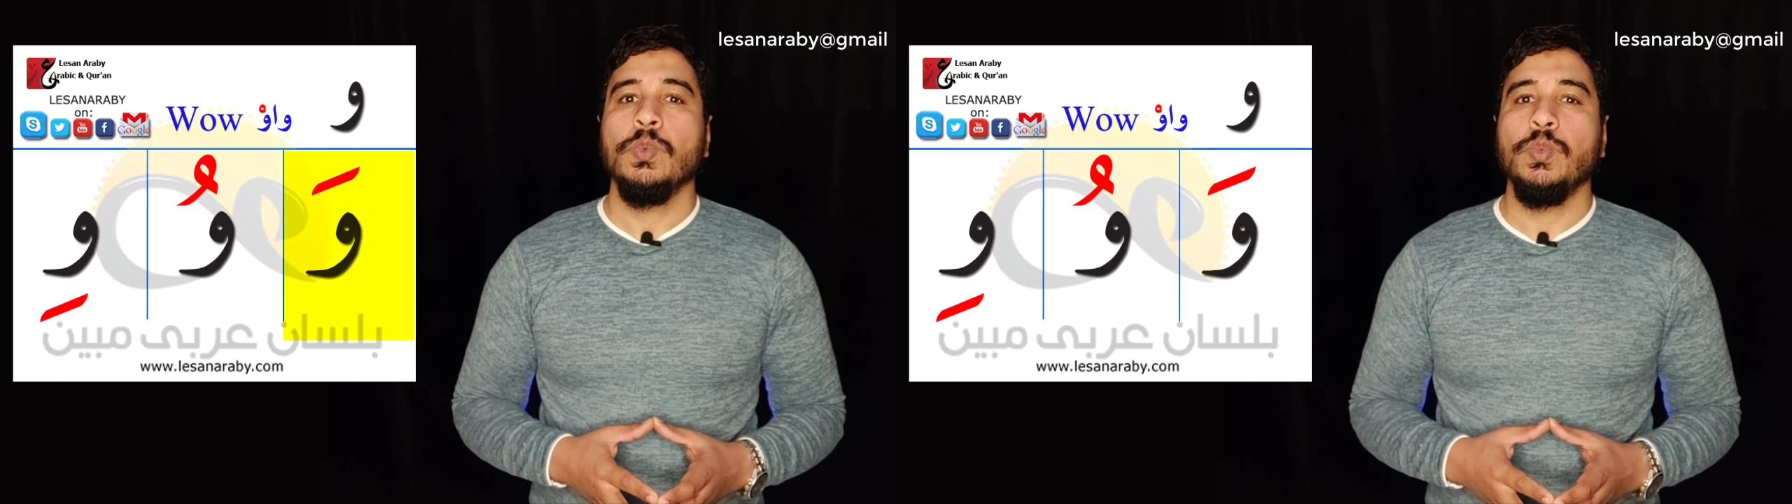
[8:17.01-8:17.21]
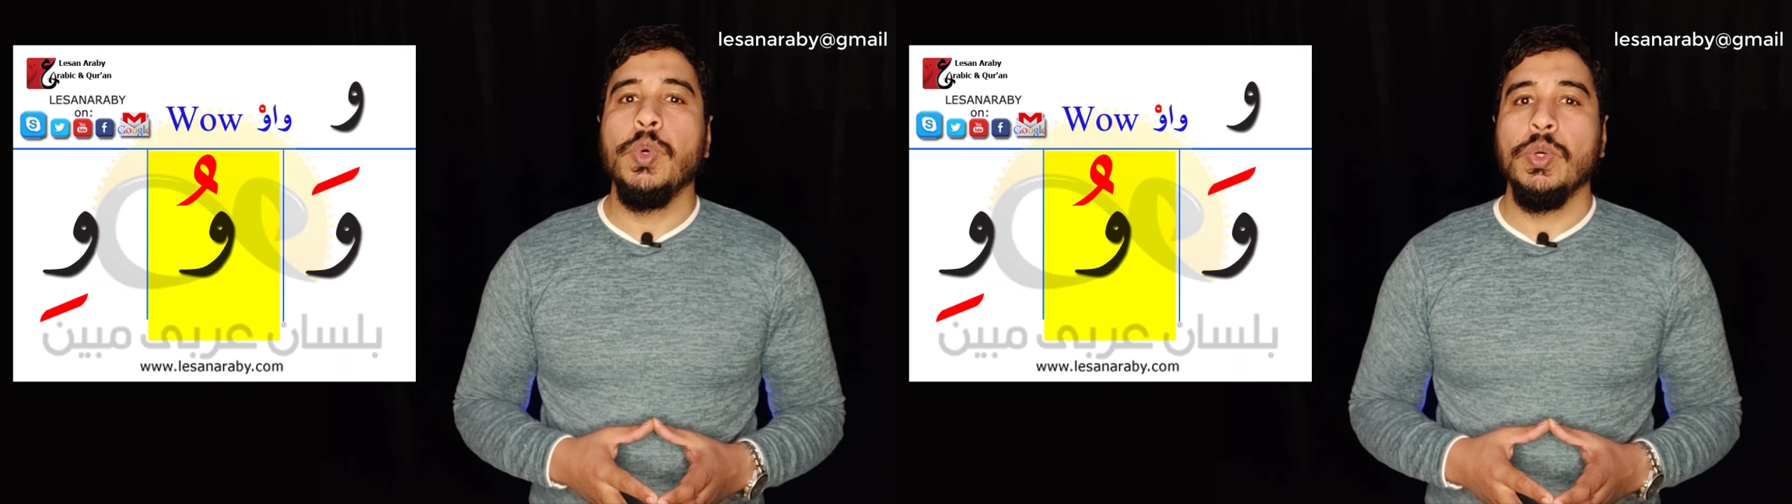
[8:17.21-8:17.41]

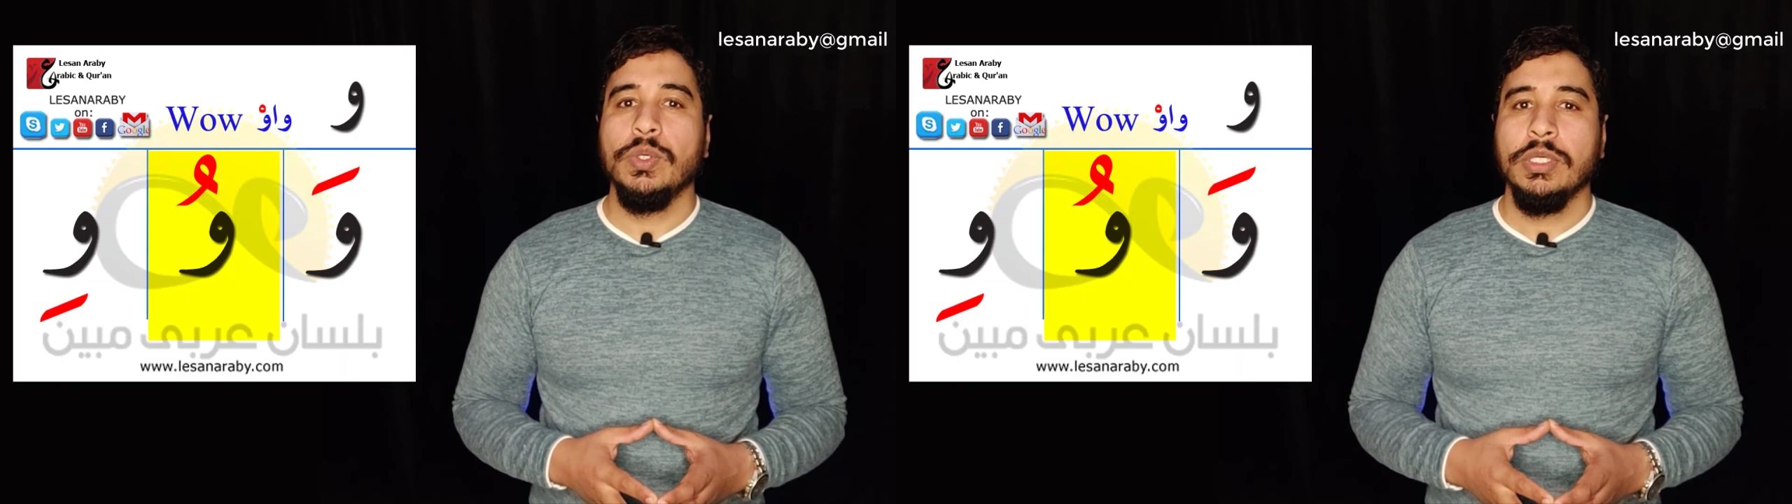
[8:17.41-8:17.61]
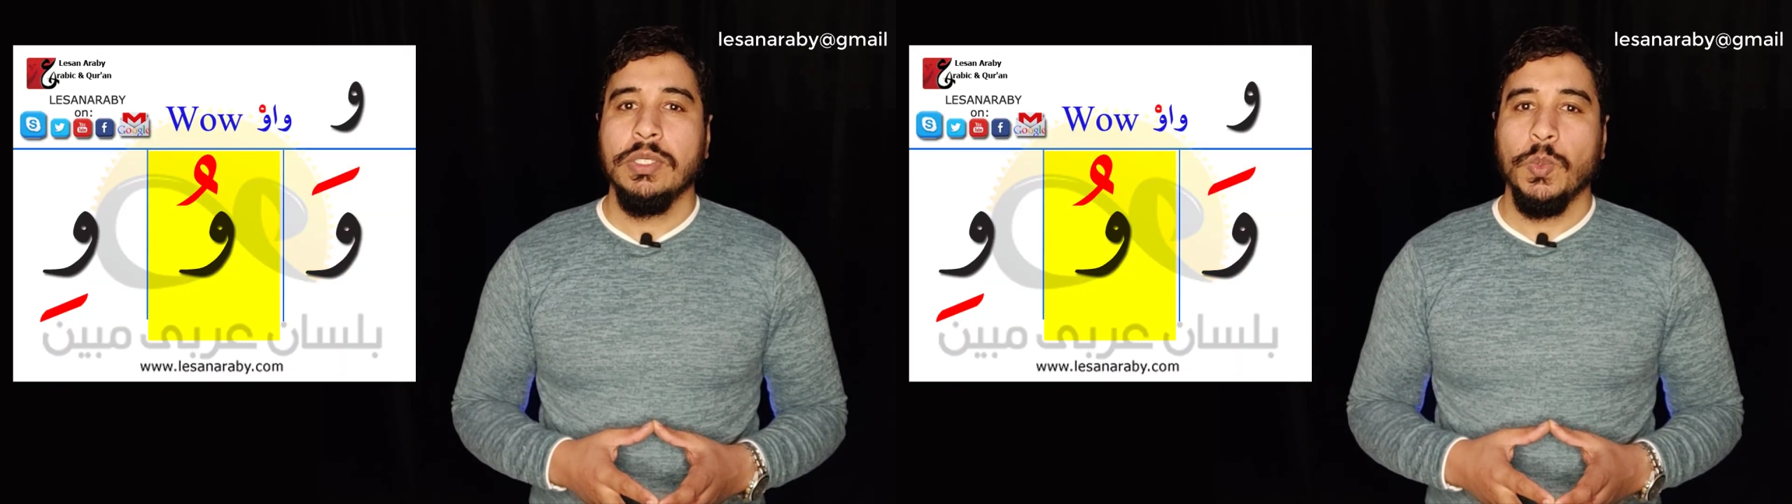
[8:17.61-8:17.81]

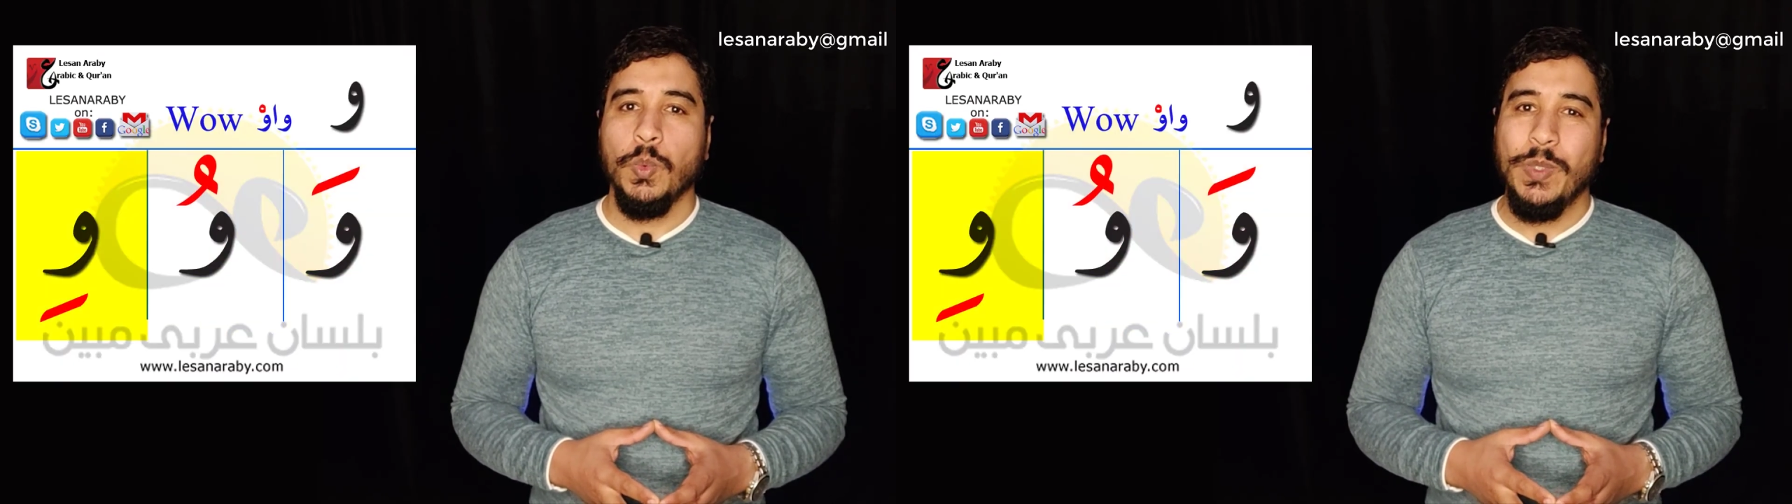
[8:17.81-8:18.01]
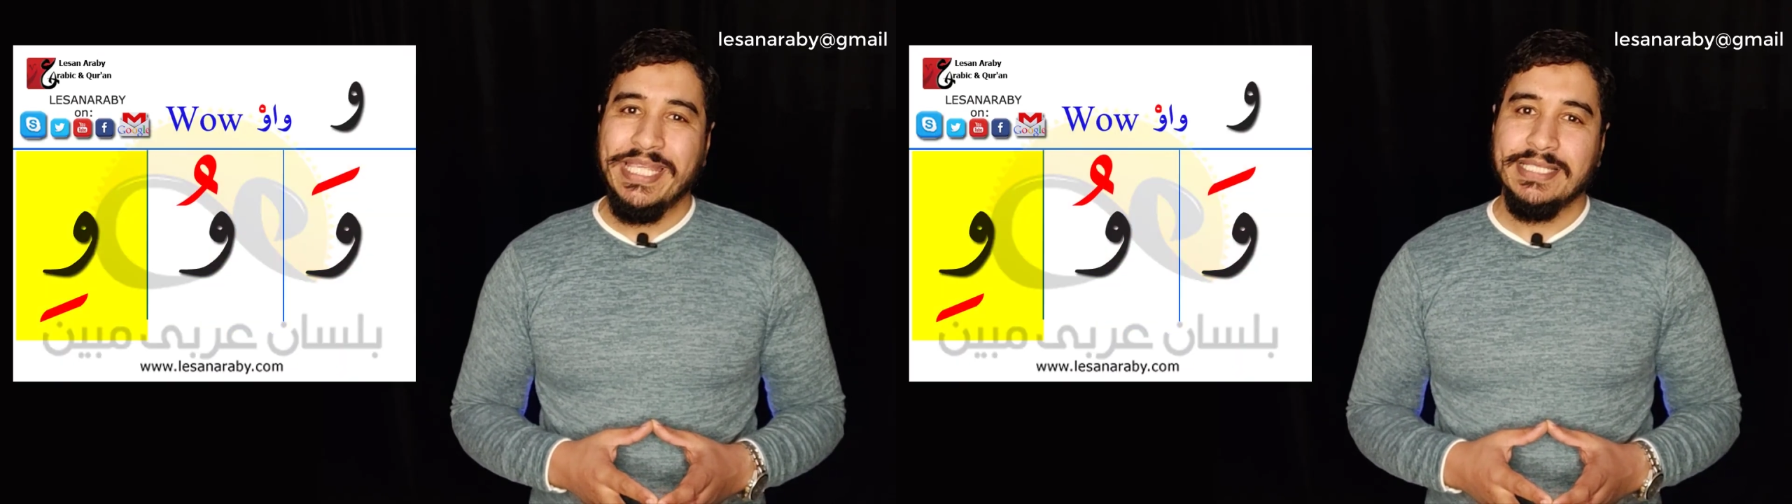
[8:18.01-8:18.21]
wu,
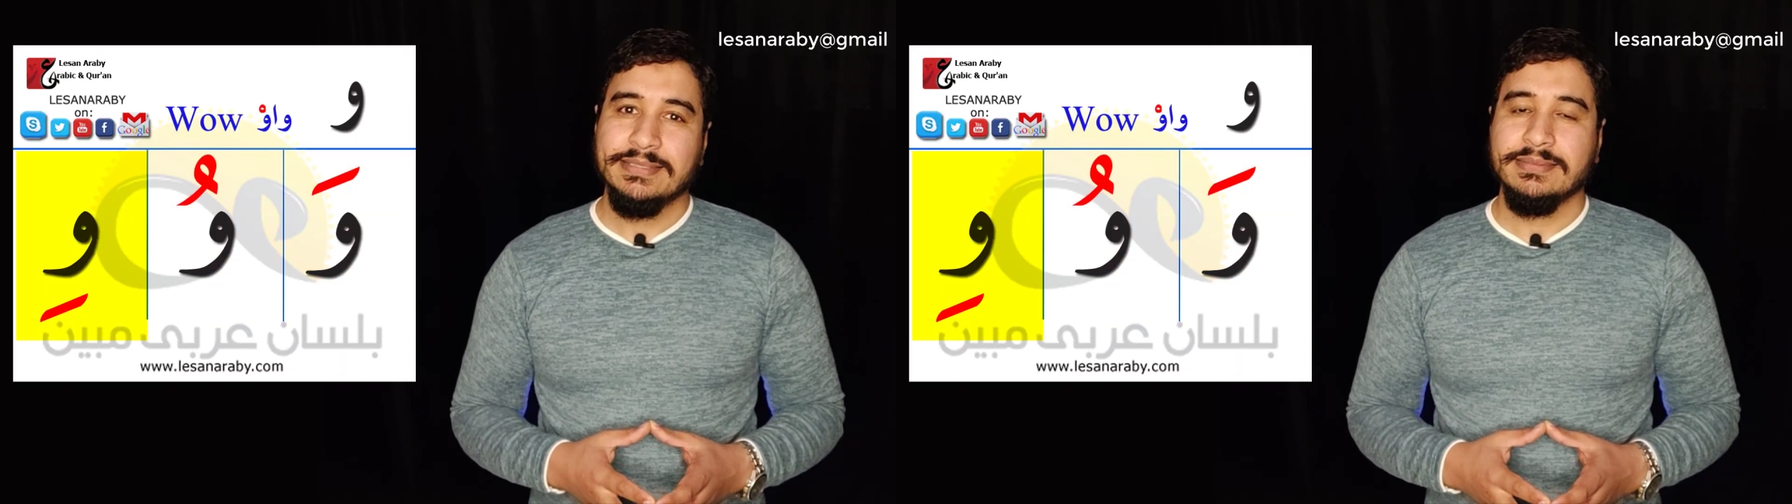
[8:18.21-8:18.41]
wi.